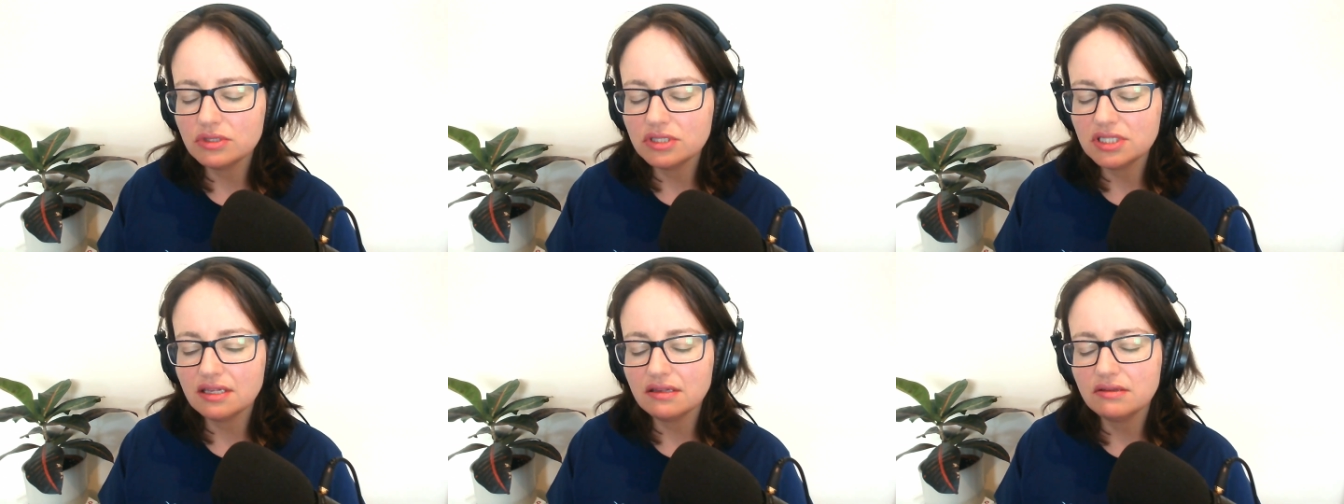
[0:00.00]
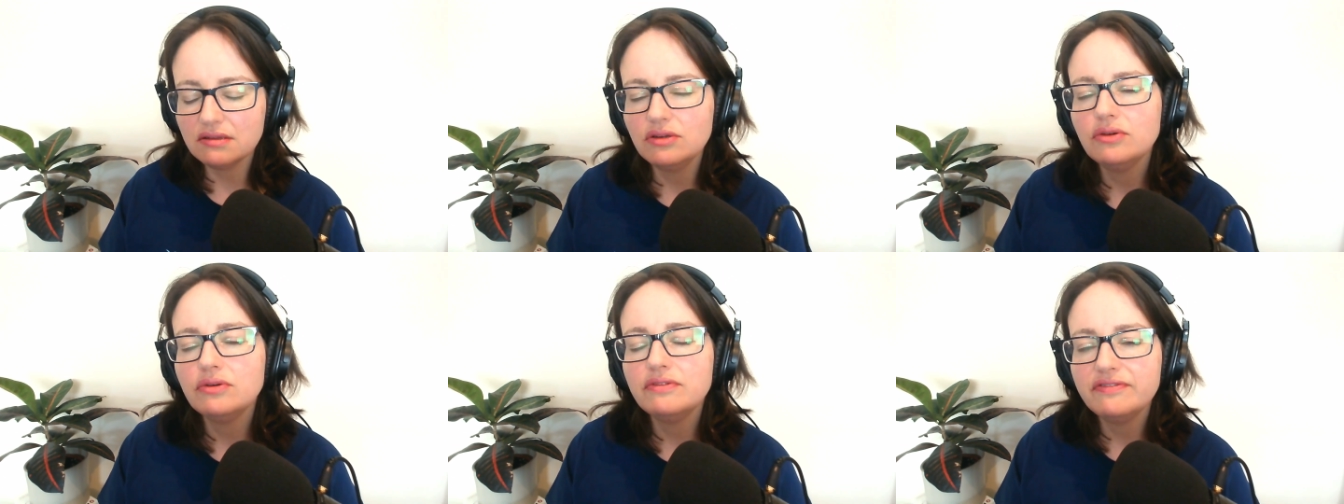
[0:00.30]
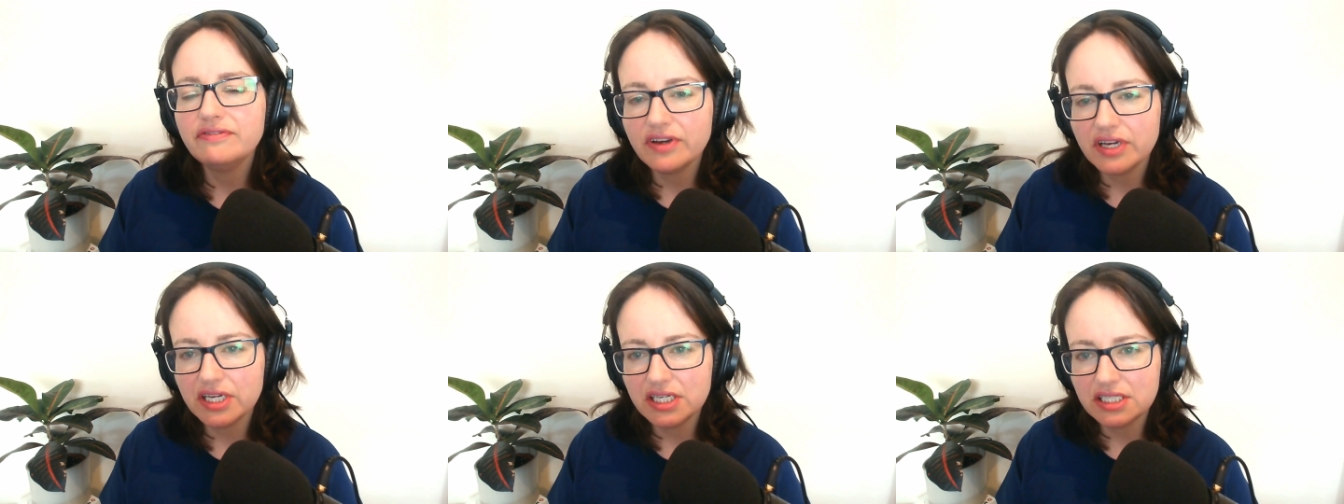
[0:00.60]
shall your
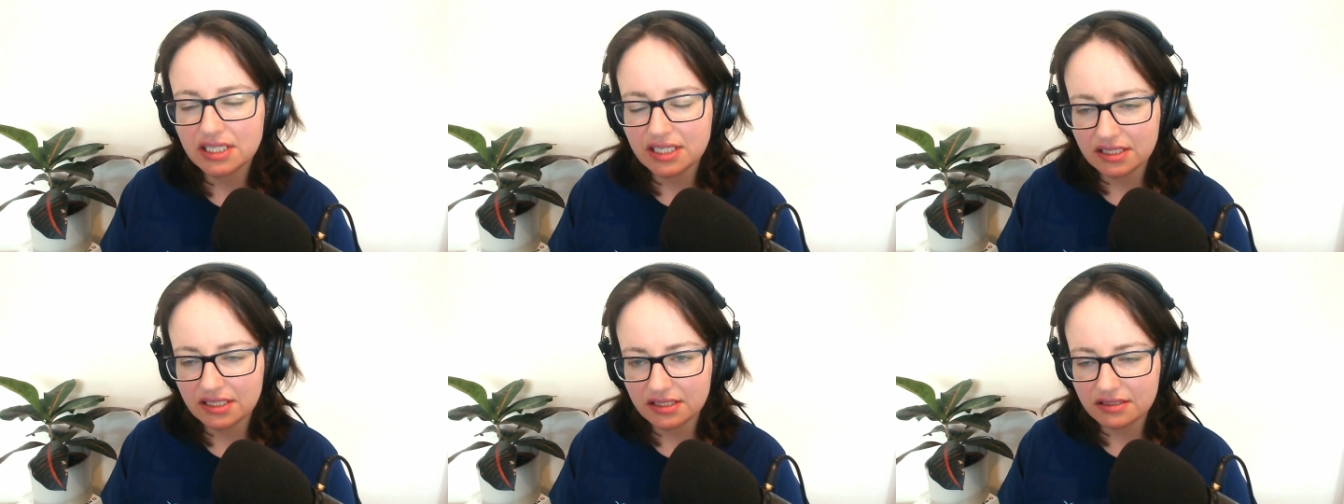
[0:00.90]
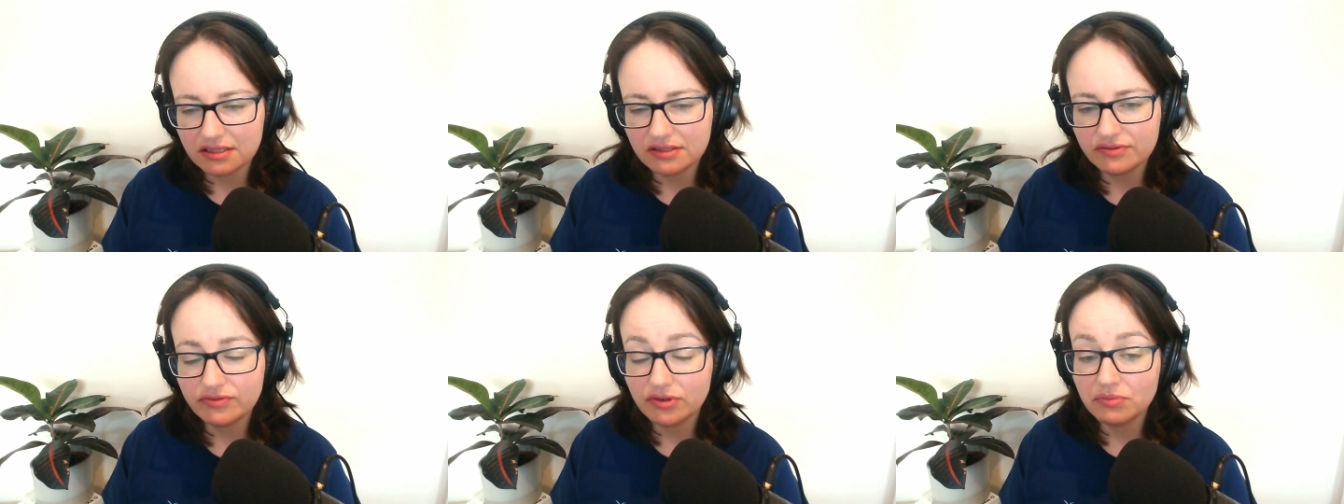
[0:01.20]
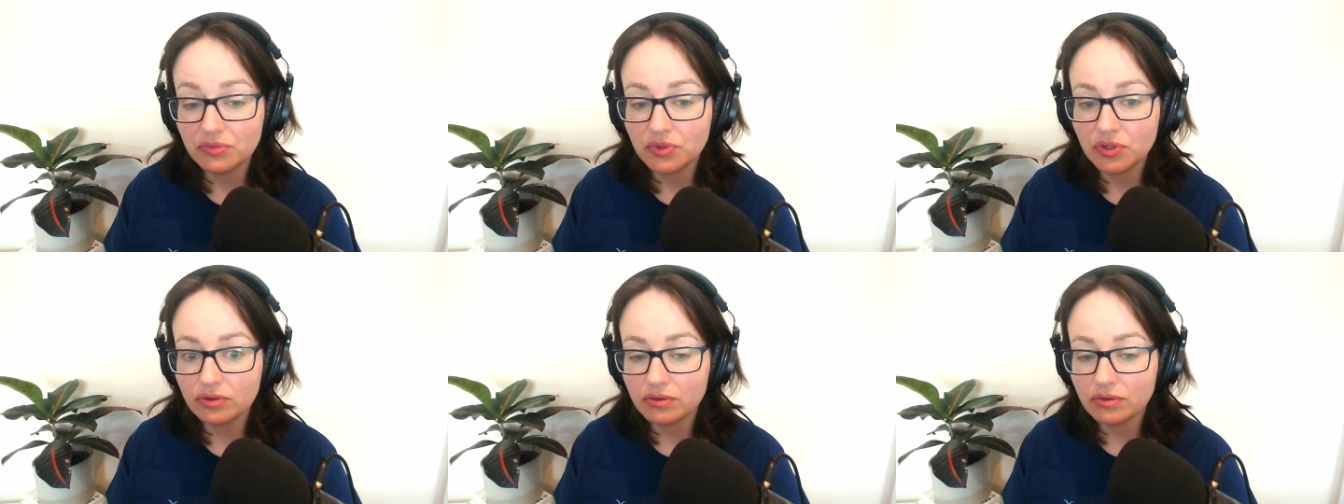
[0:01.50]
findings
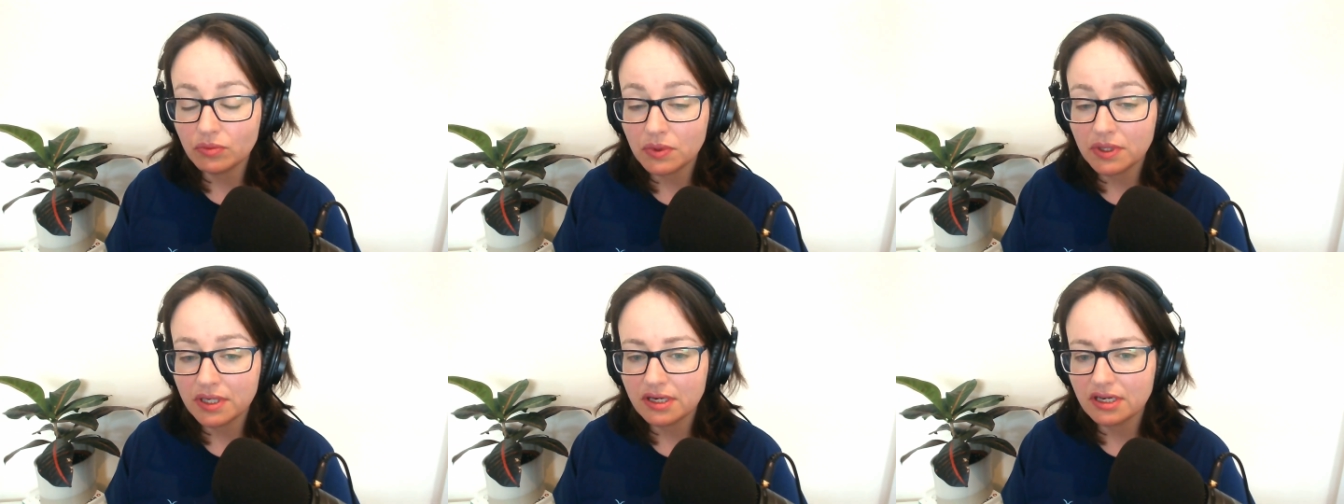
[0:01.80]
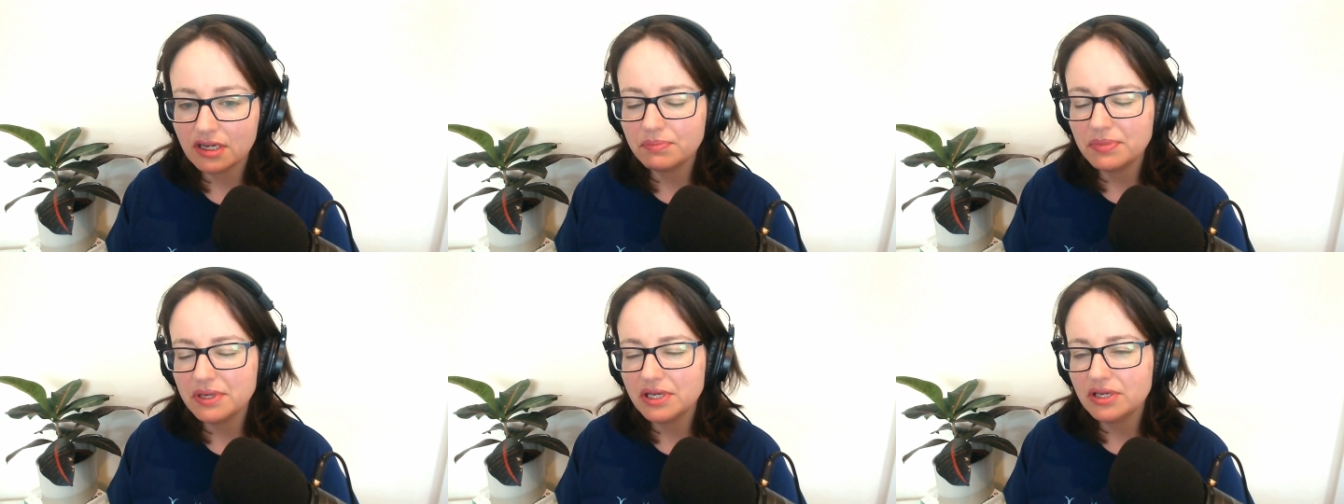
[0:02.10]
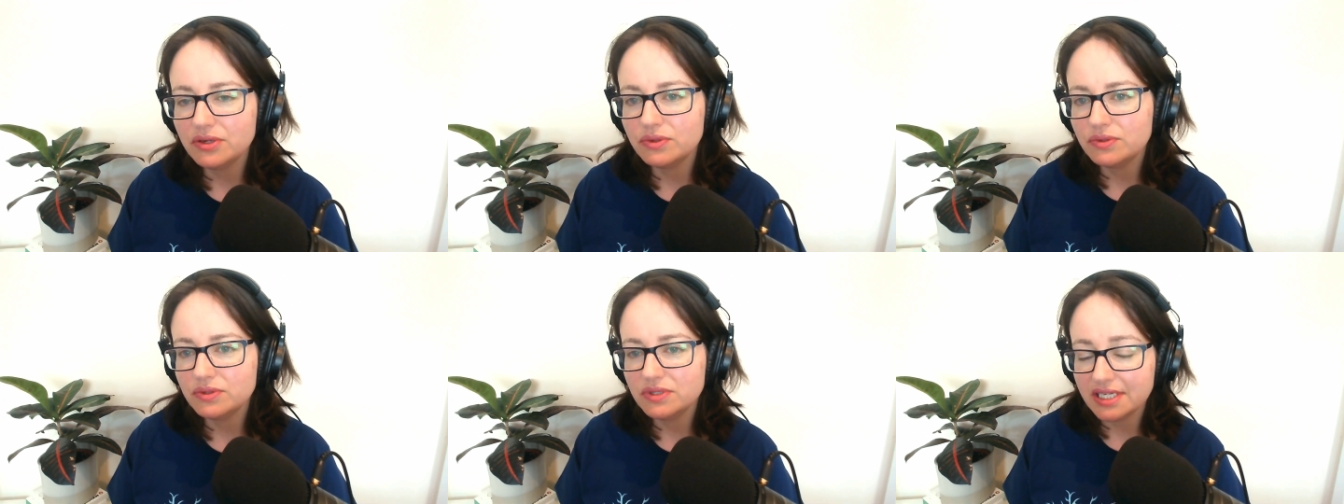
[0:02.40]
from your work be
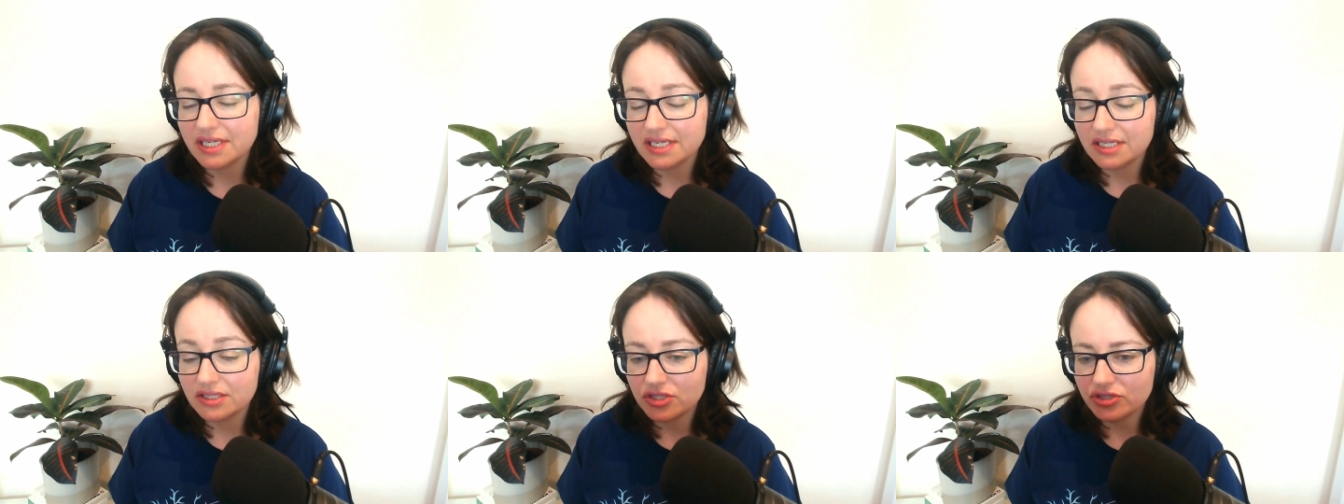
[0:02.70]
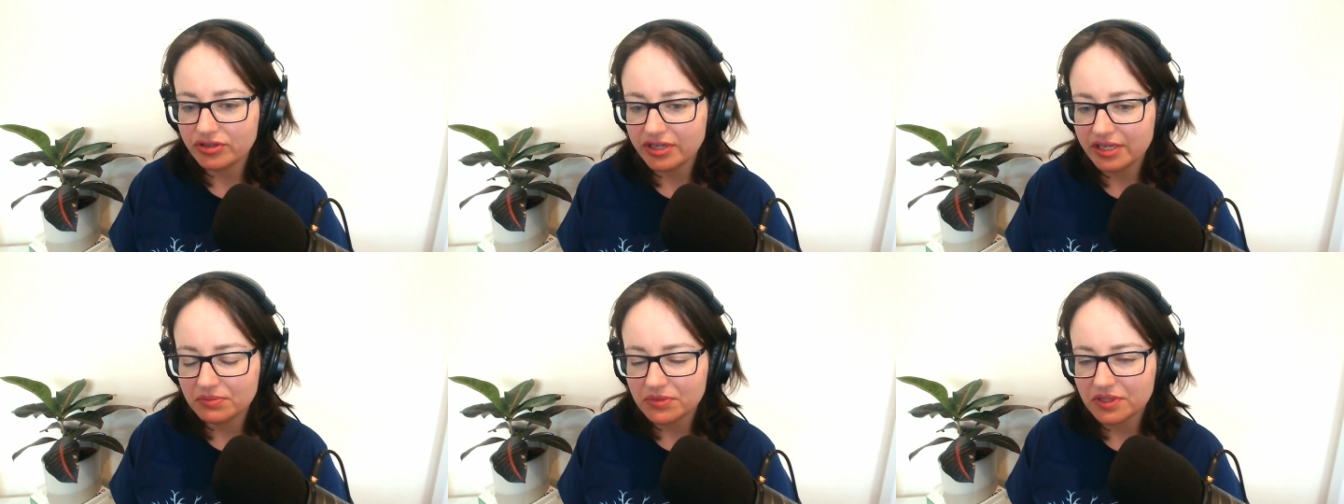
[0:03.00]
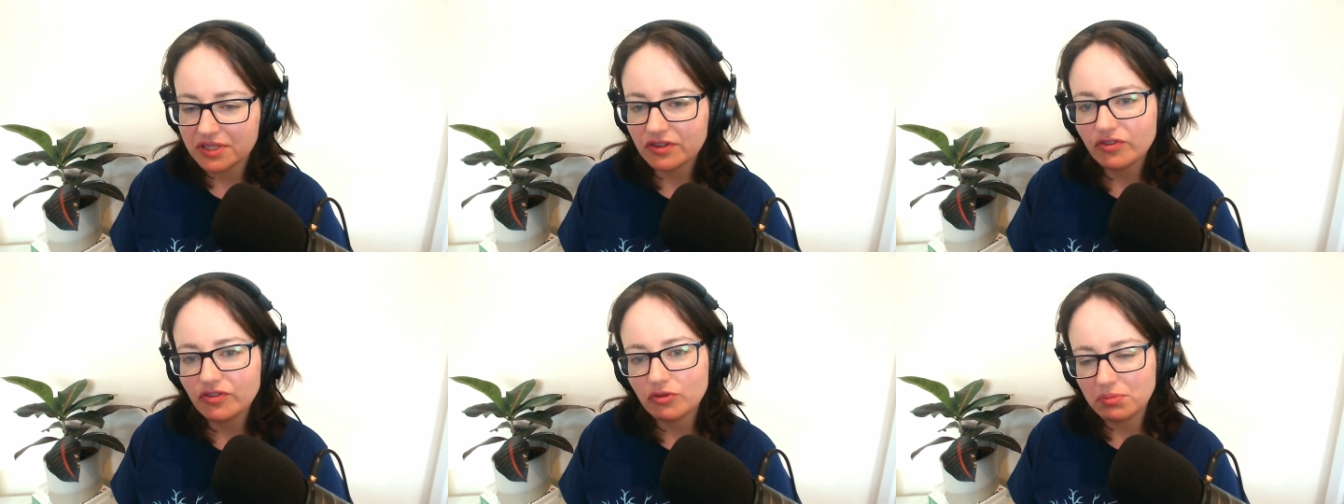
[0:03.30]
used in
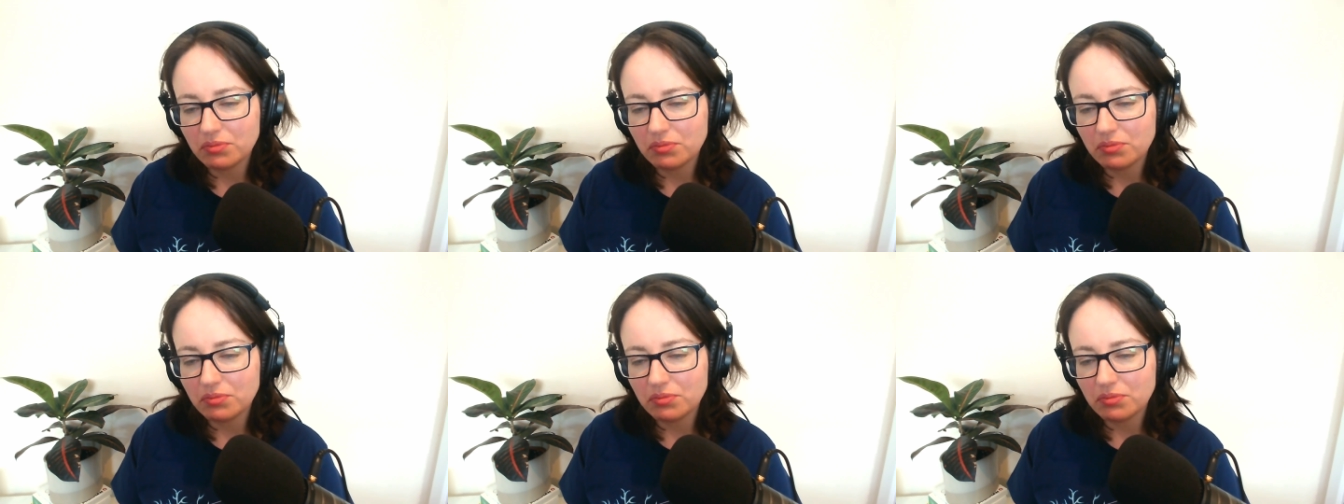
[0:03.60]
treatments for